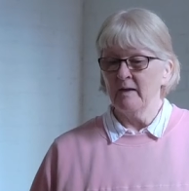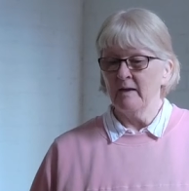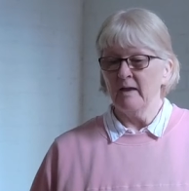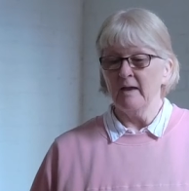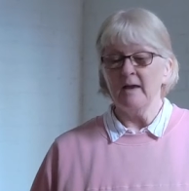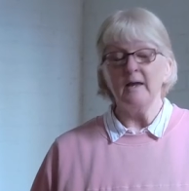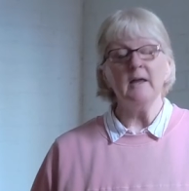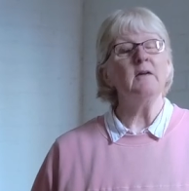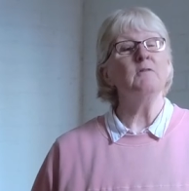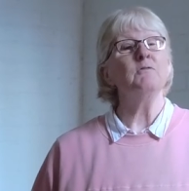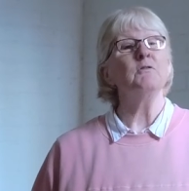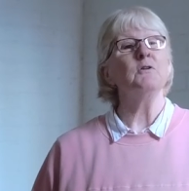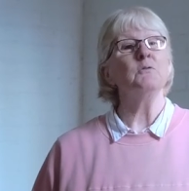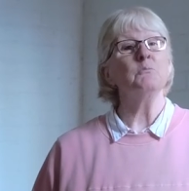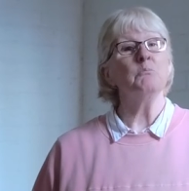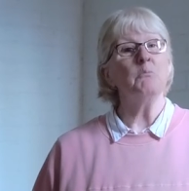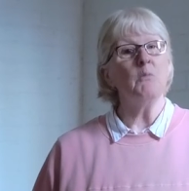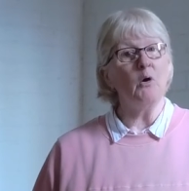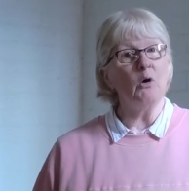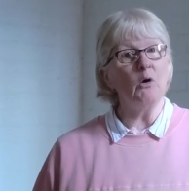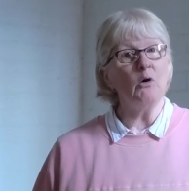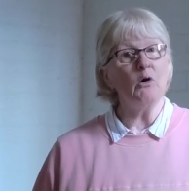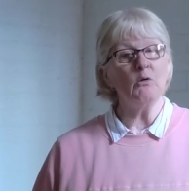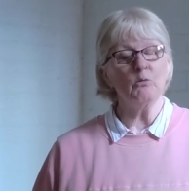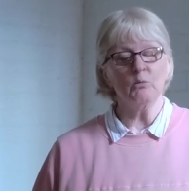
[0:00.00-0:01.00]
even
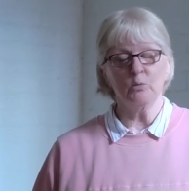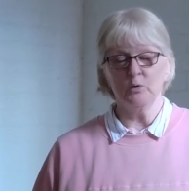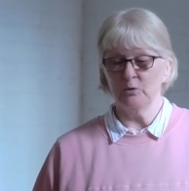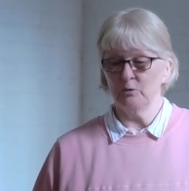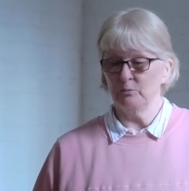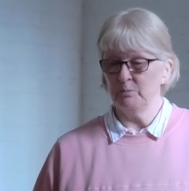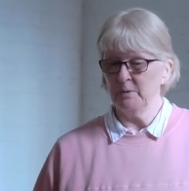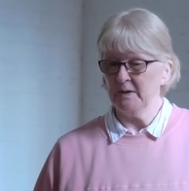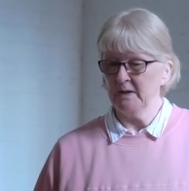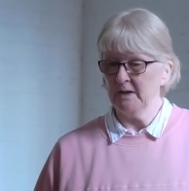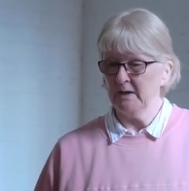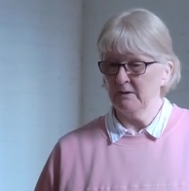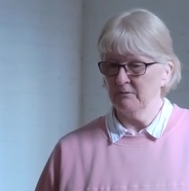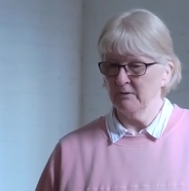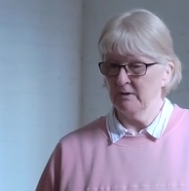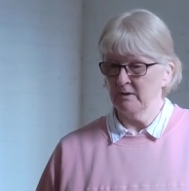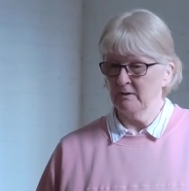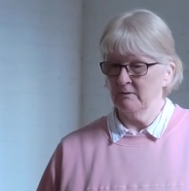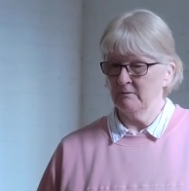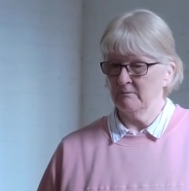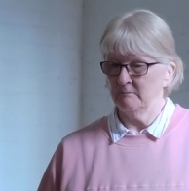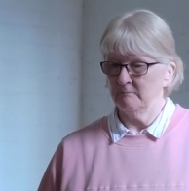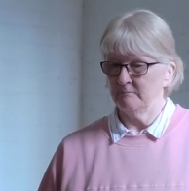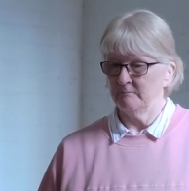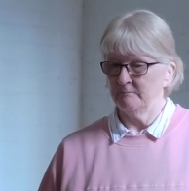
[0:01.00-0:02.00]
more will be given,
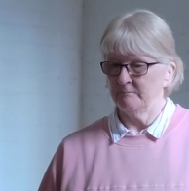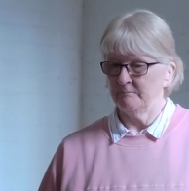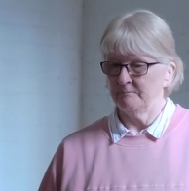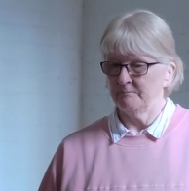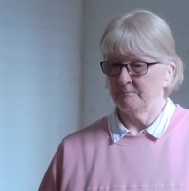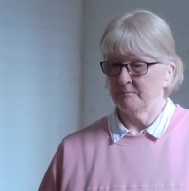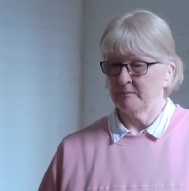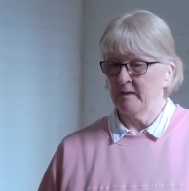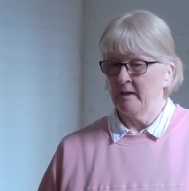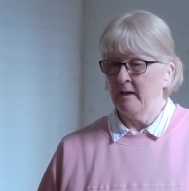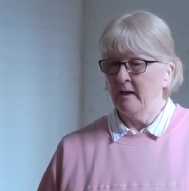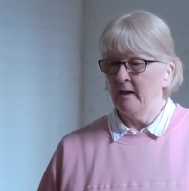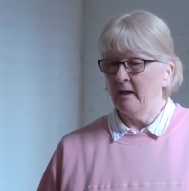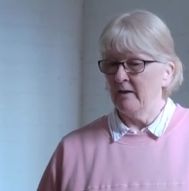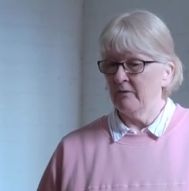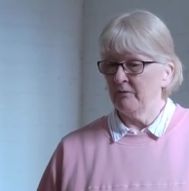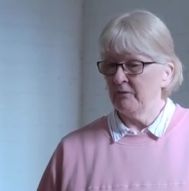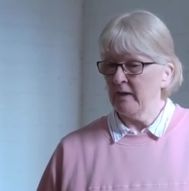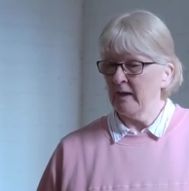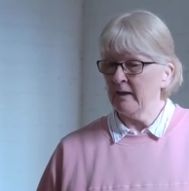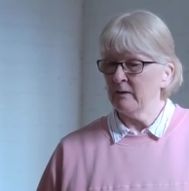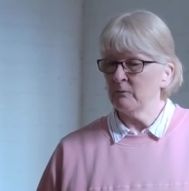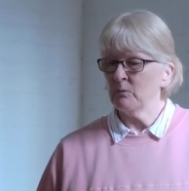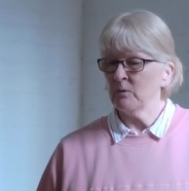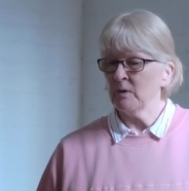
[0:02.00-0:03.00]
and
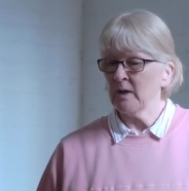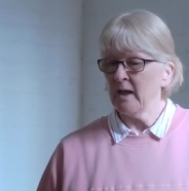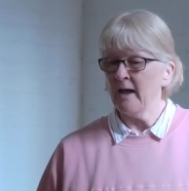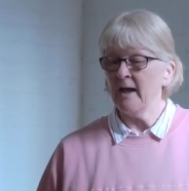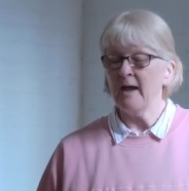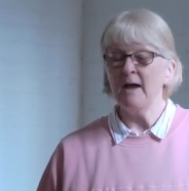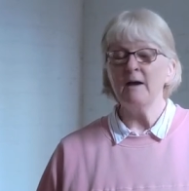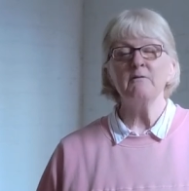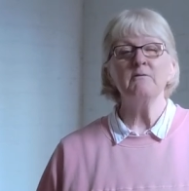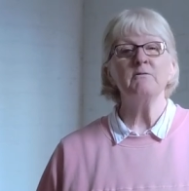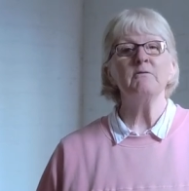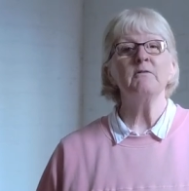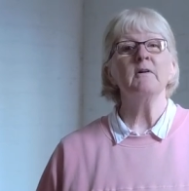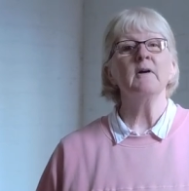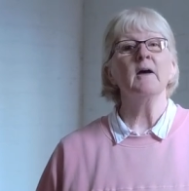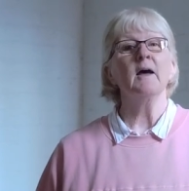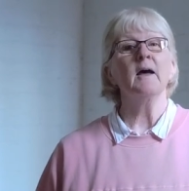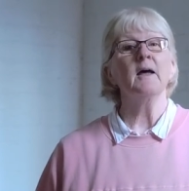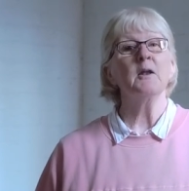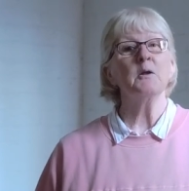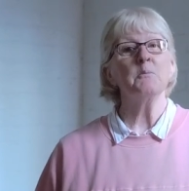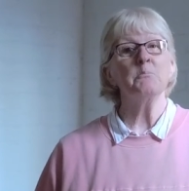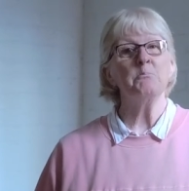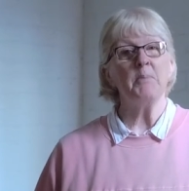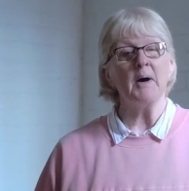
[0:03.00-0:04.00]
they will have
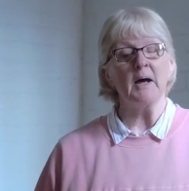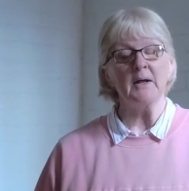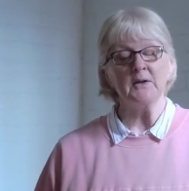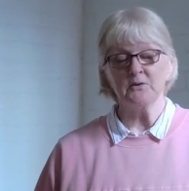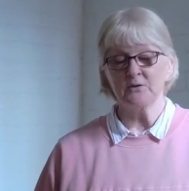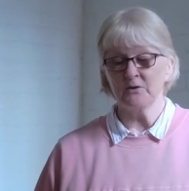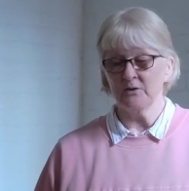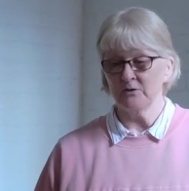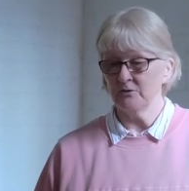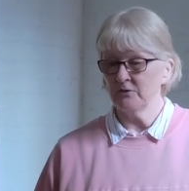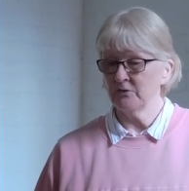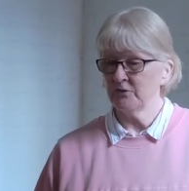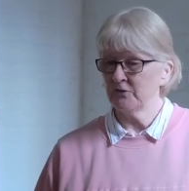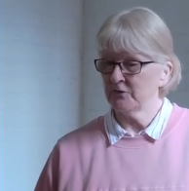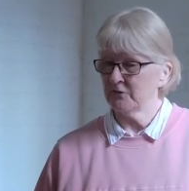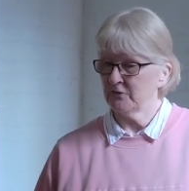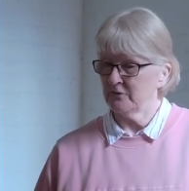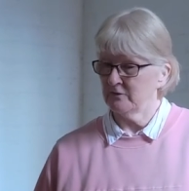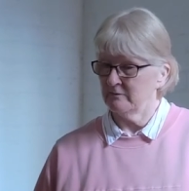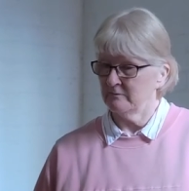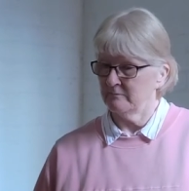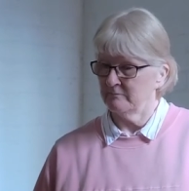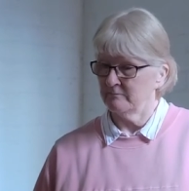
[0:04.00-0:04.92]
an abundance.